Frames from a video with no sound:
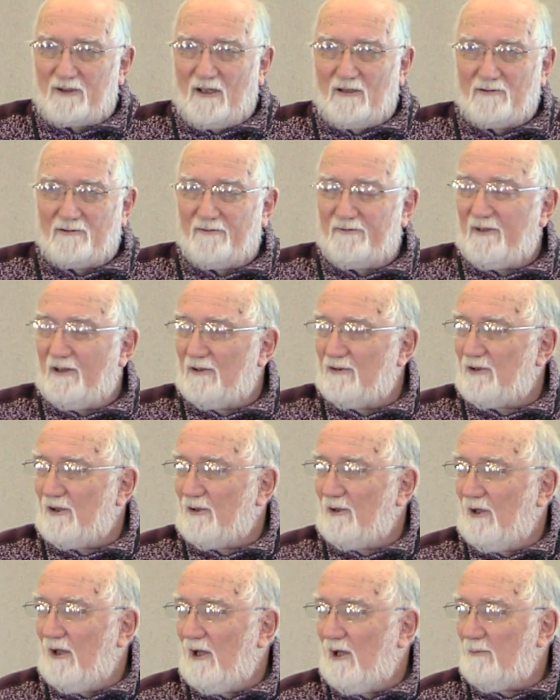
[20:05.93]
kinds of things are
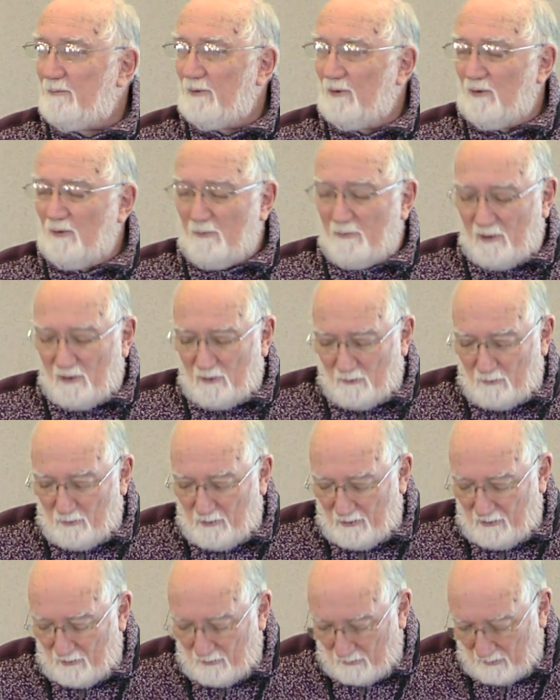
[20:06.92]
going to happen no matter
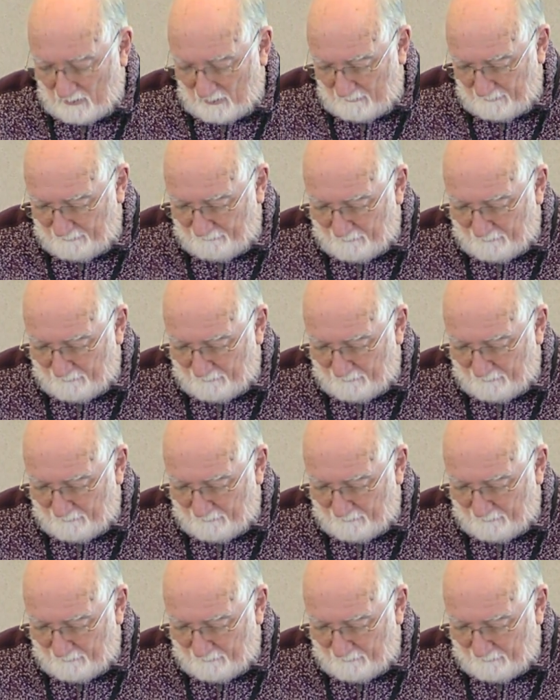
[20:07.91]
where you are.